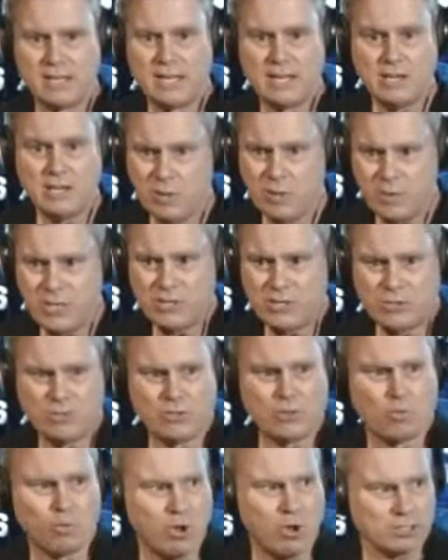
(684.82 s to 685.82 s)
Nobody knew
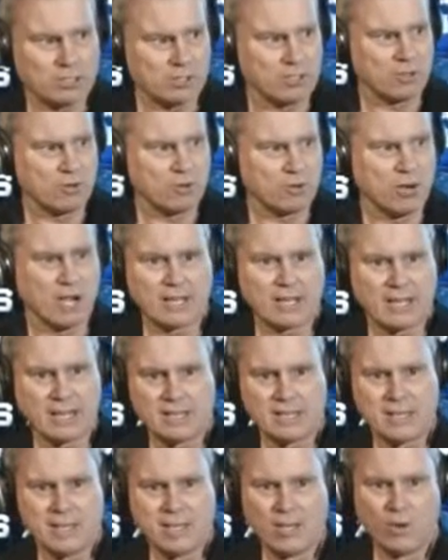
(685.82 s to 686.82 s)
that Walter
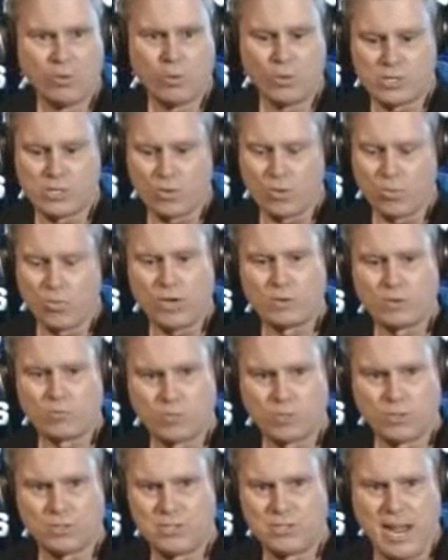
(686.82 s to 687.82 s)
Cronkite was a
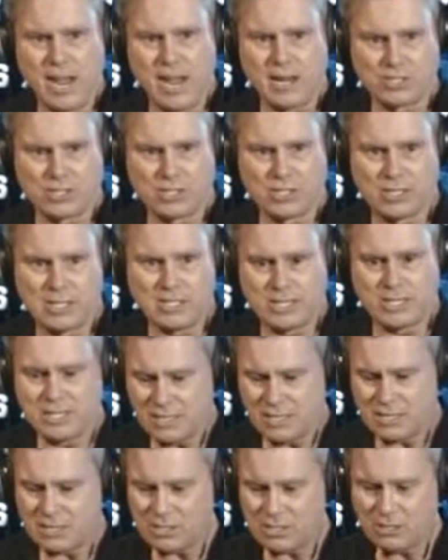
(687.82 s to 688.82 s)
one-world nationalist.
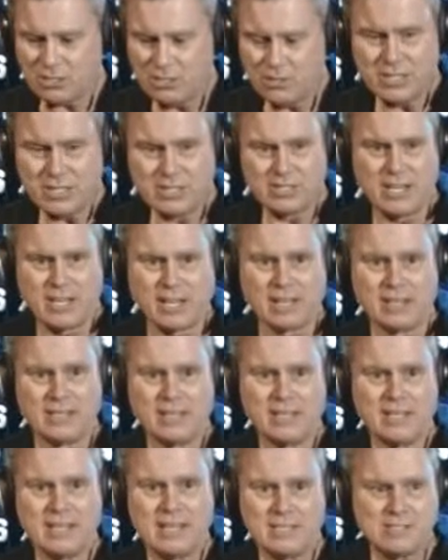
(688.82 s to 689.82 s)
He's a lunatic.
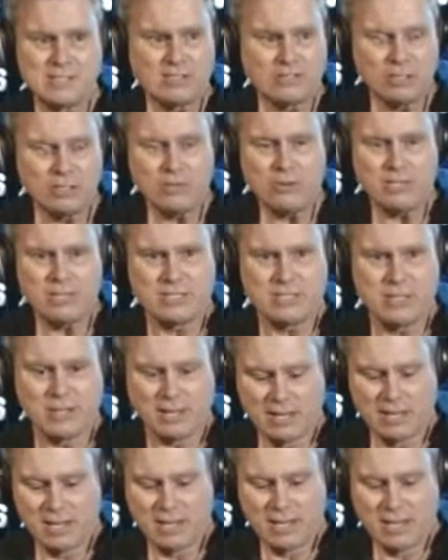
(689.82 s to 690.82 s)
He's a
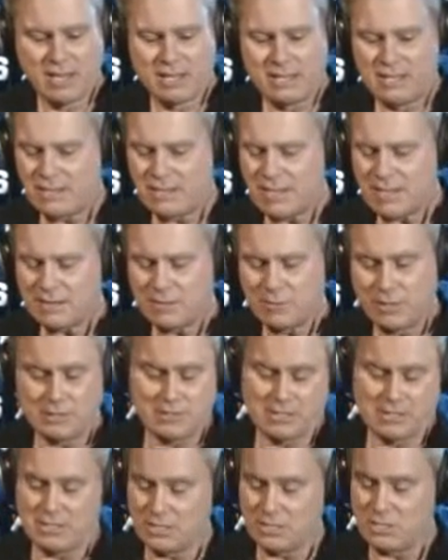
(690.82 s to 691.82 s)
lunatic. The
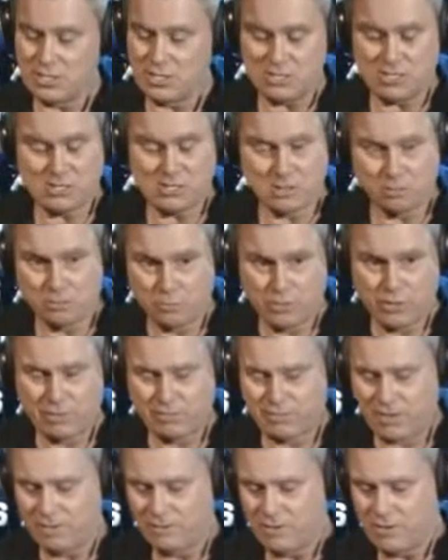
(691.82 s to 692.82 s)
thing, just as a brief
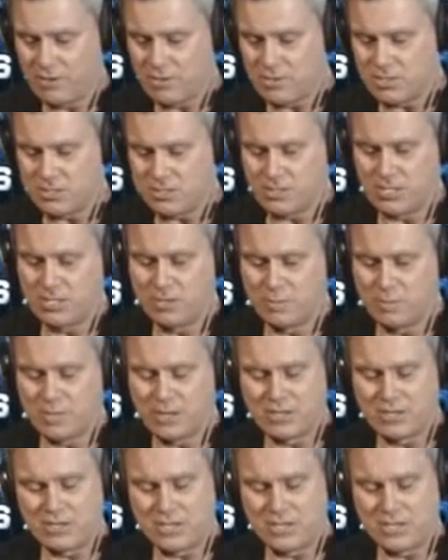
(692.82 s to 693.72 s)
divergence here, because